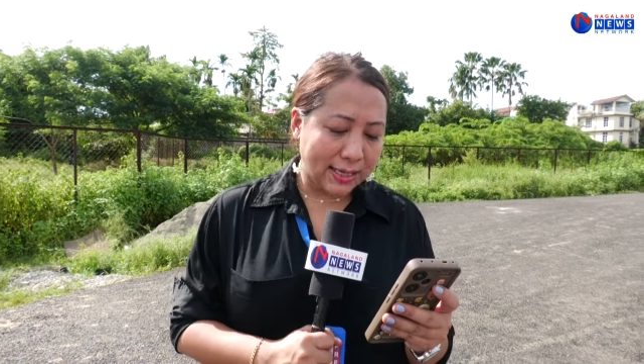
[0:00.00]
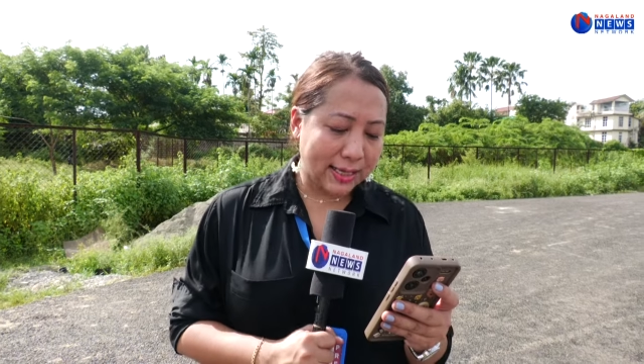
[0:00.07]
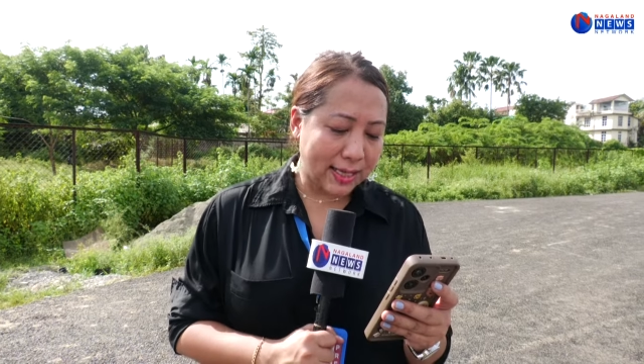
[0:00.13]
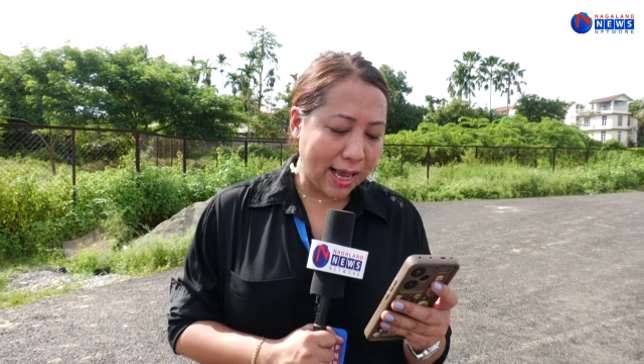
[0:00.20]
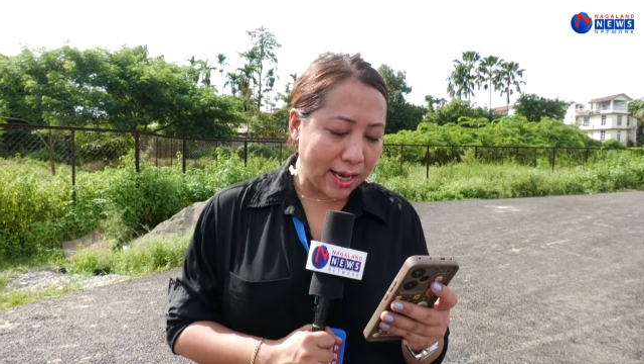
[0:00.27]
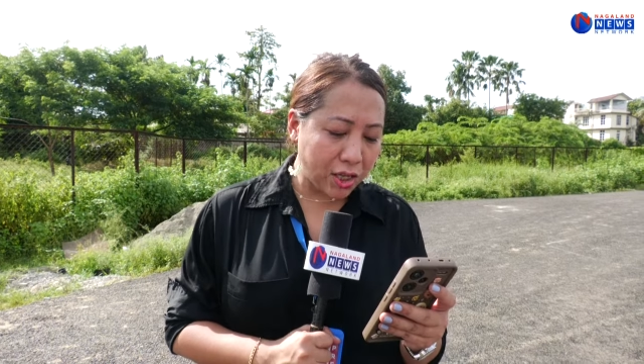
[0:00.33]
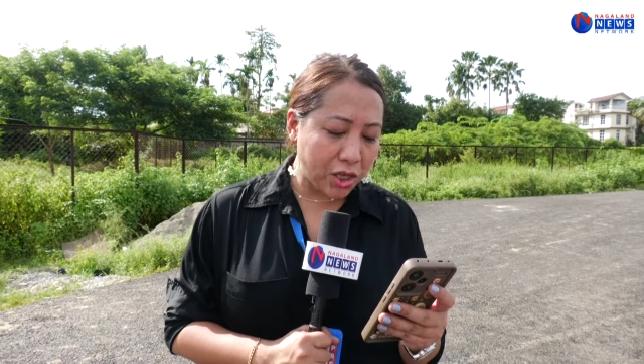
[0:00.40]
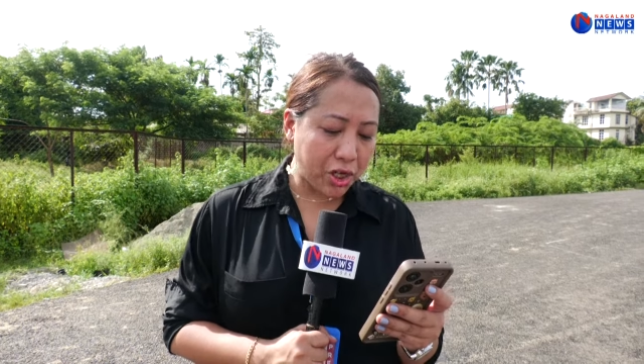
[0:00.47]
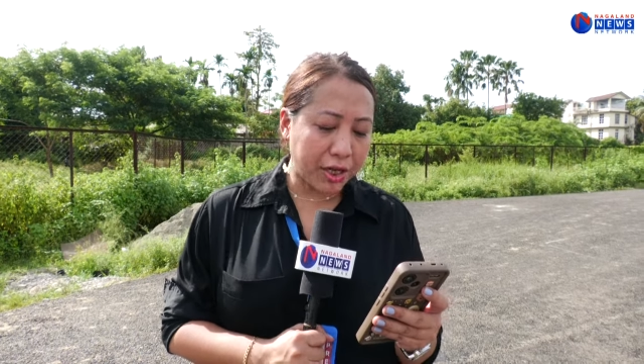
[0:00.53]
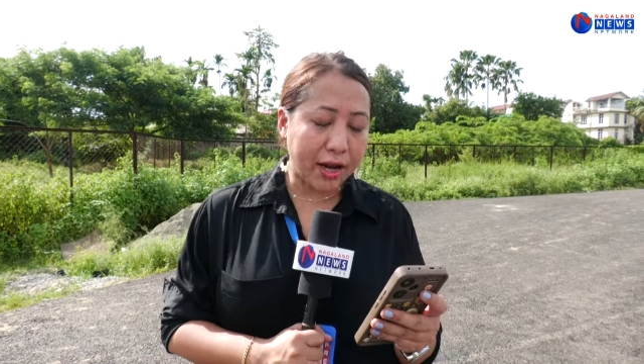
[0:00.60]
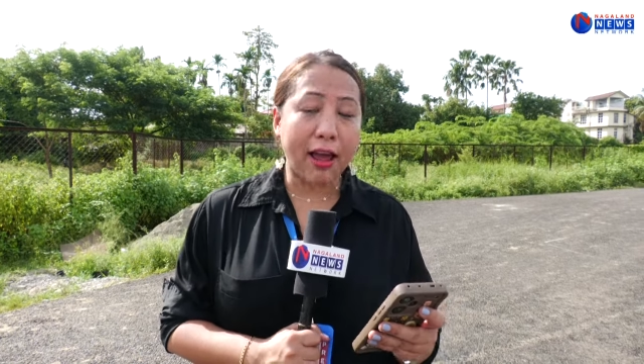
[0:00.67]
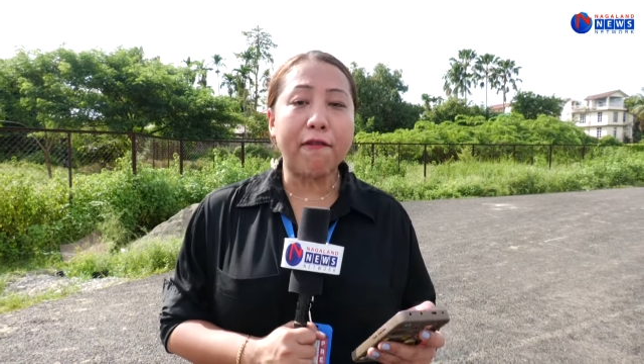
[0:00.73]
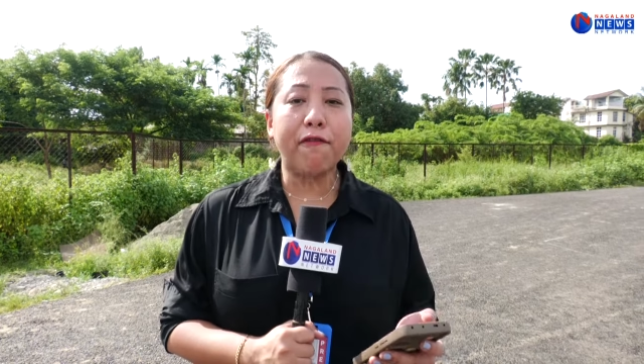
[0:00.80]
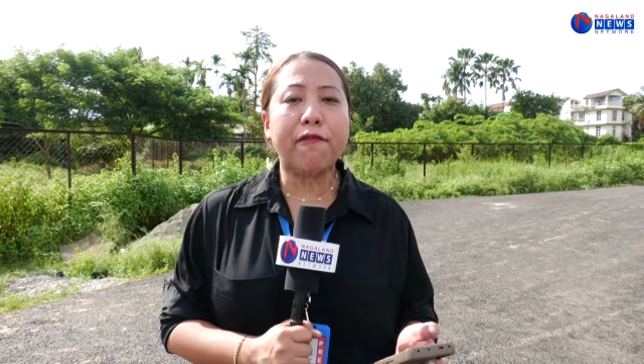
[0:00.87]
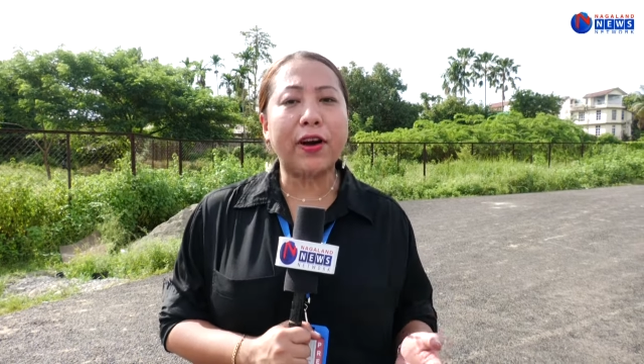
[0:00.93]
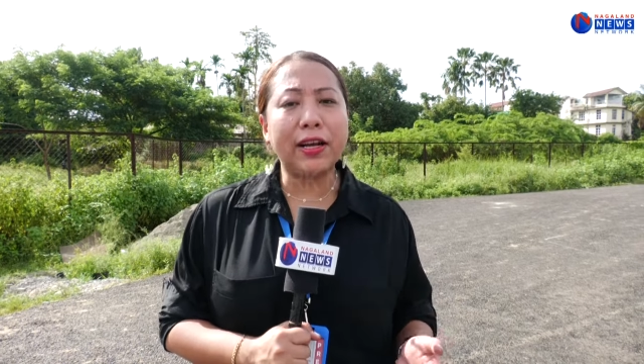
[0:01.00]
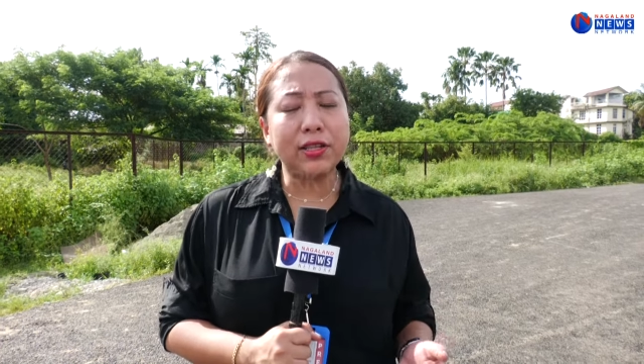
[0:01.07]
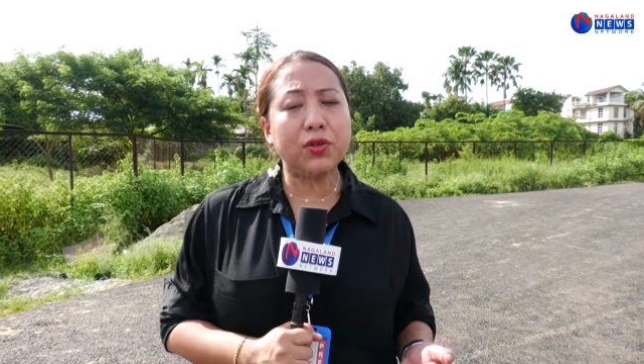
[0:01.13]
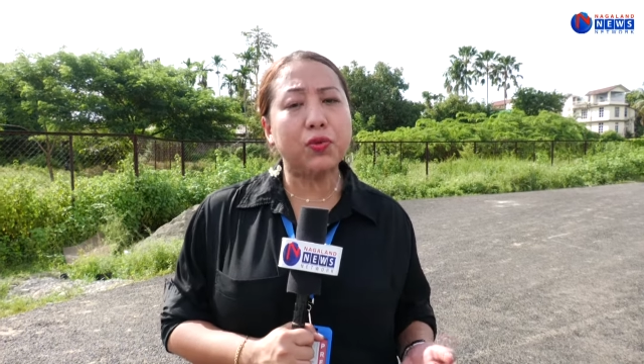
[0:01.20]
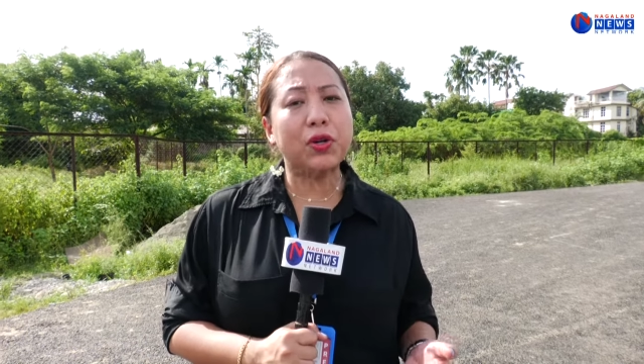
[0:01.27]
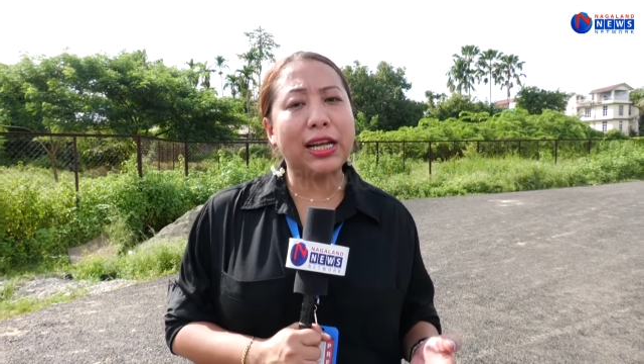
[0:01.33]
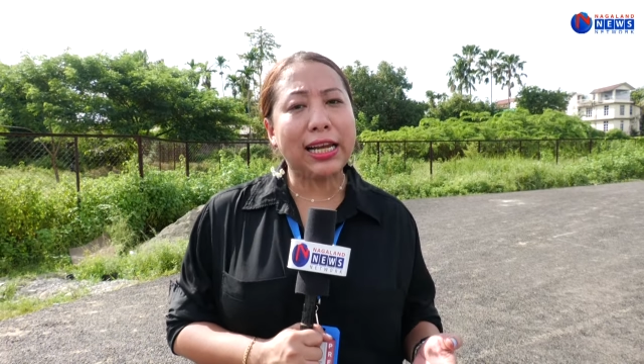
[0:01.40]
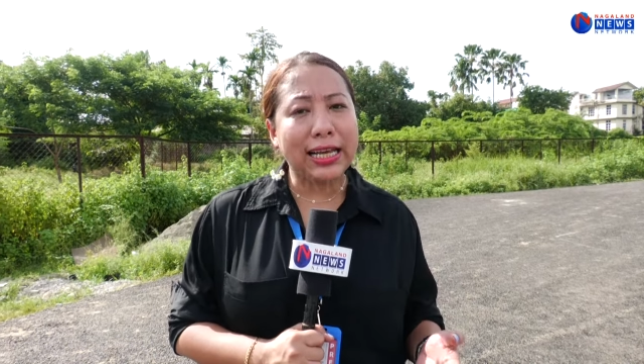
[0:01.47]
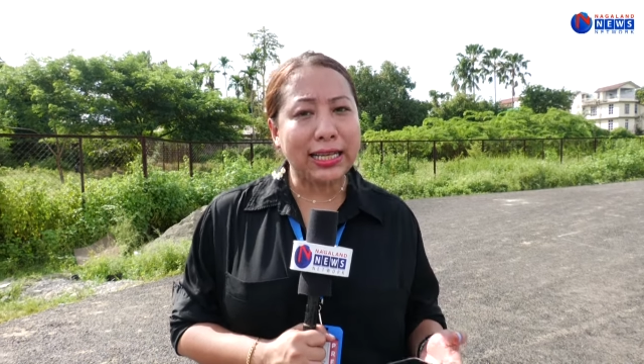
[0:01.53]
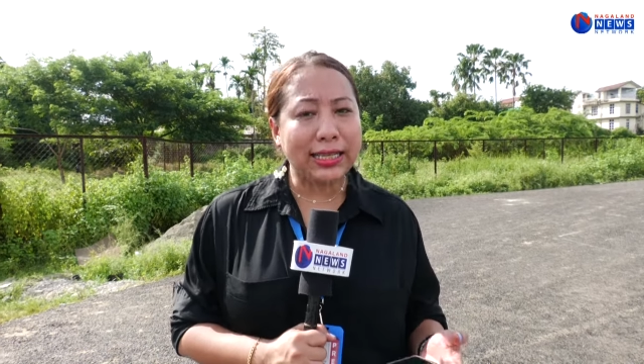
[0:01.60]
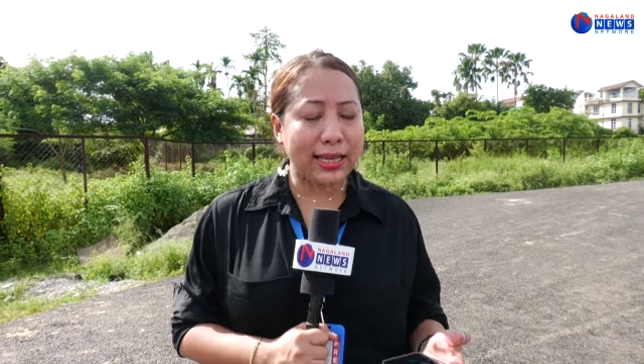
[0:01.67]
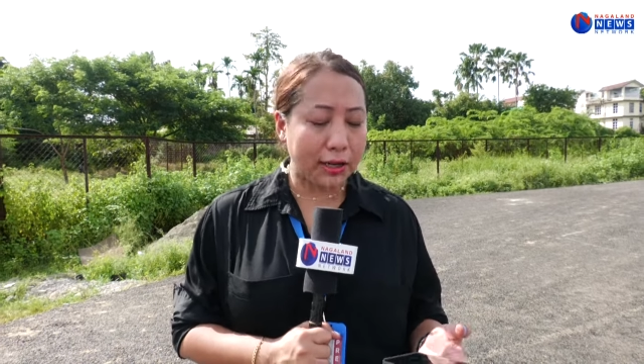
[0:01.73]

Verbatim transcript: sanction and funds released